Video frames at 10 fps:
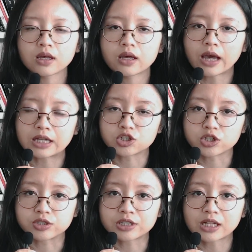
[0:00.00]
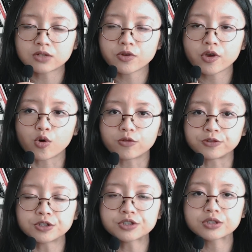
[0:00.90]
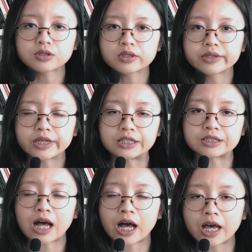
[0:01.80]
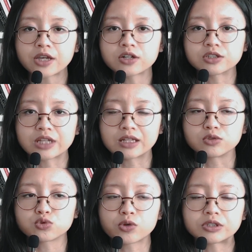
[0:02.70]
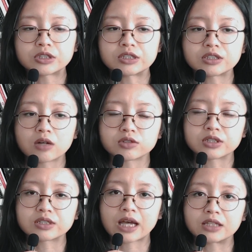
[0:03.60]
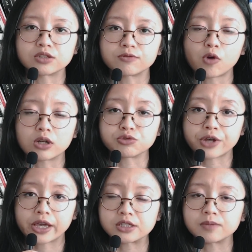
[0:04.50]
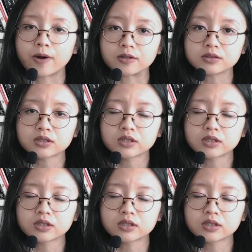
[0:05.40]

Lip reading: and her salary offered is higher than £20,480.